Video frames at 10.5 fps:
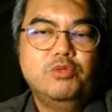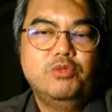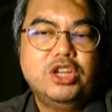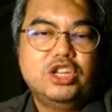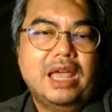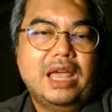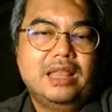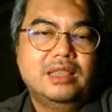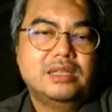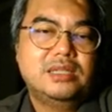reached at
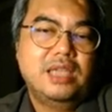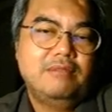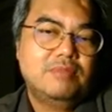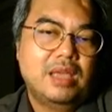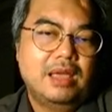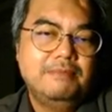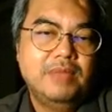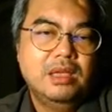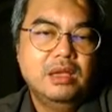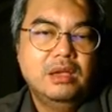the same time,
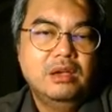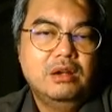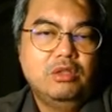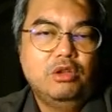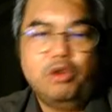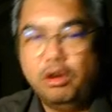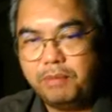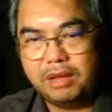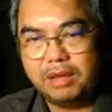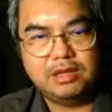nor do all
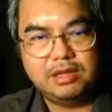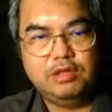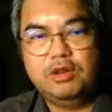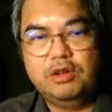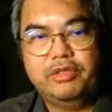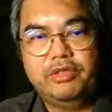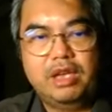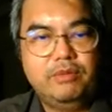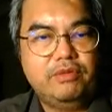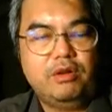parties have to be in
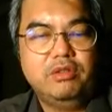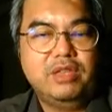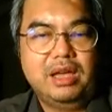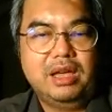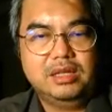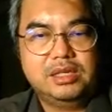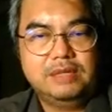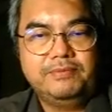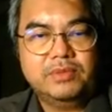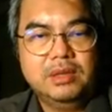contact with all the others.
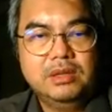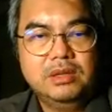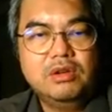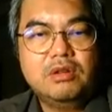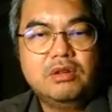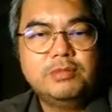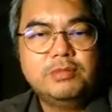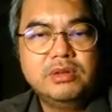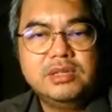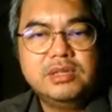So a
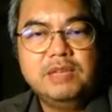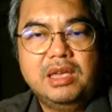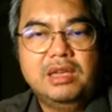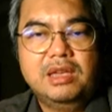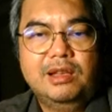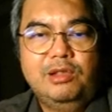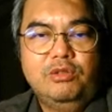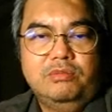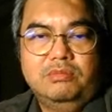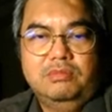conspiracy may
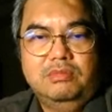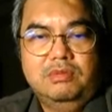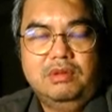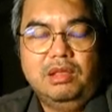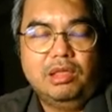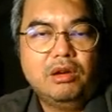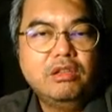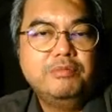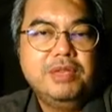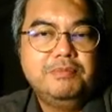include a lot
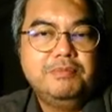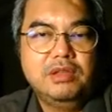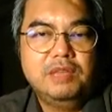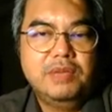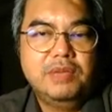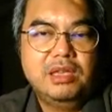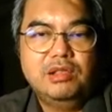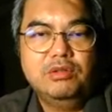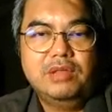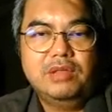of people. They may
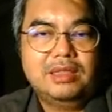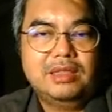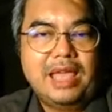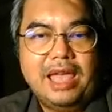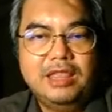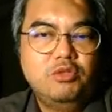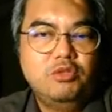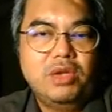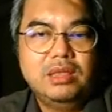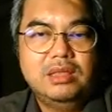include like 10,
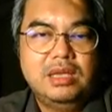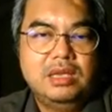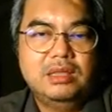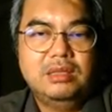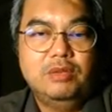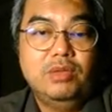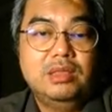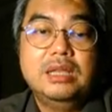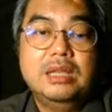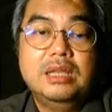20, even
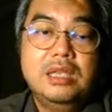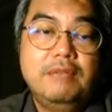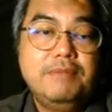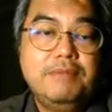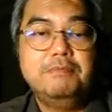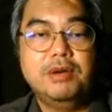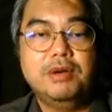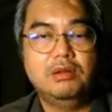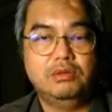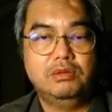30
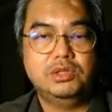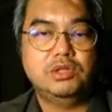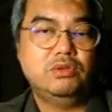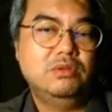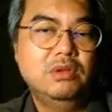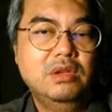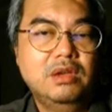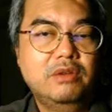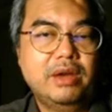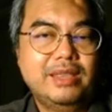people also,
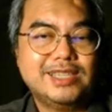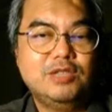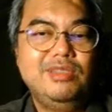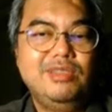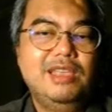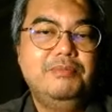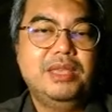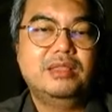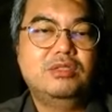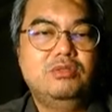right? There's no
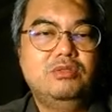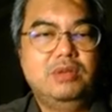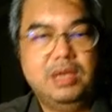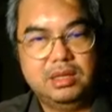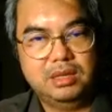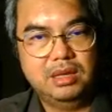limit to it.